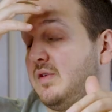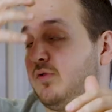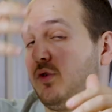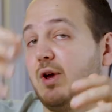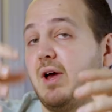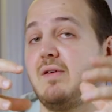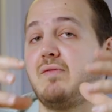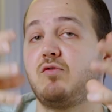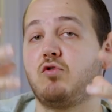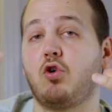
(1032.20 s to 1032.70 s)
If you
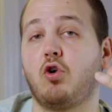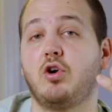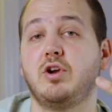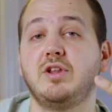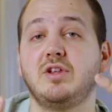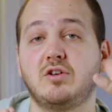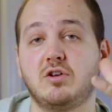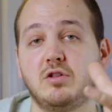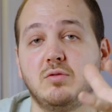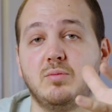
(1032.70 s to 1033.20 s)
have
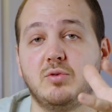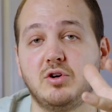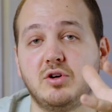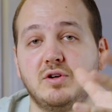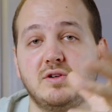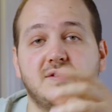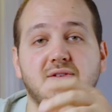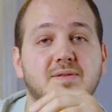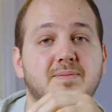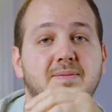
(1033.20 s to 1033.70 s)
conical
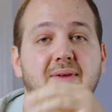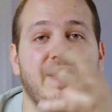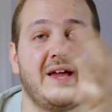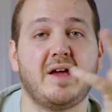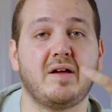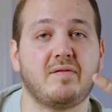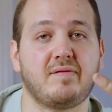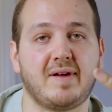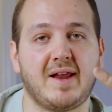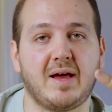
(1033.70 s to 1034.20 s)
burrs
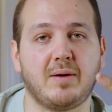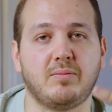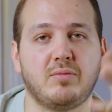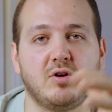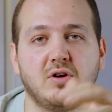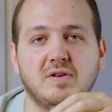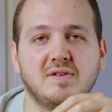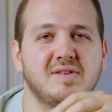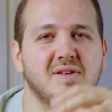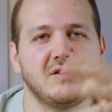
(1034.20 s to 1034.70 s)
and flat
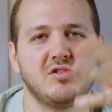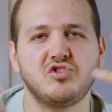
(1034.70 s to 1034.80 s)
burrs,